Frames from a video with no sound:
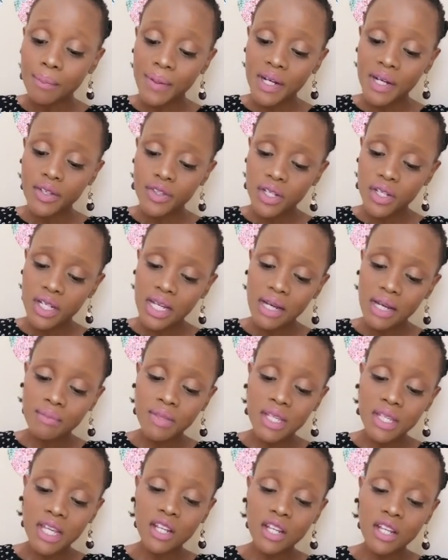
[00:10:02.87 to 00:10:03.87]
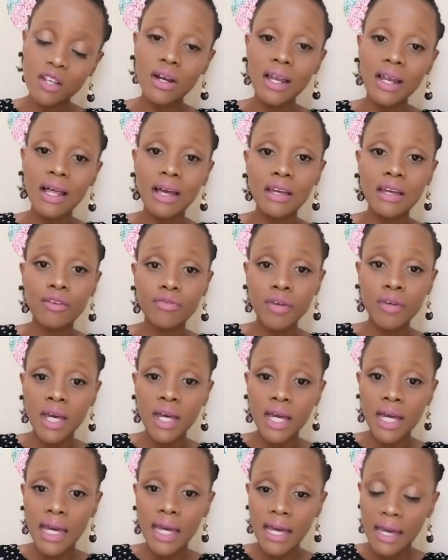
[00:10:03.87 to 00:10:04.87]
a person comes in your
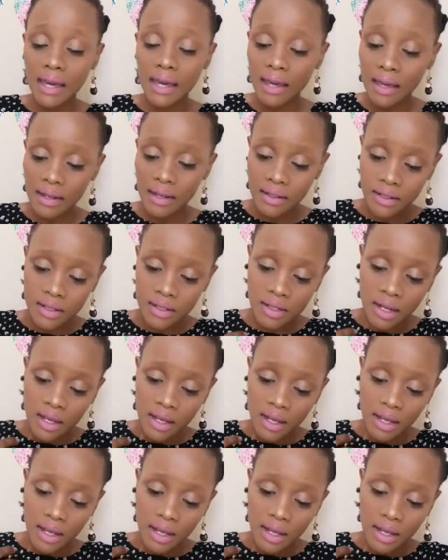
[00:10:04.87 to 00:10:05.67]
life and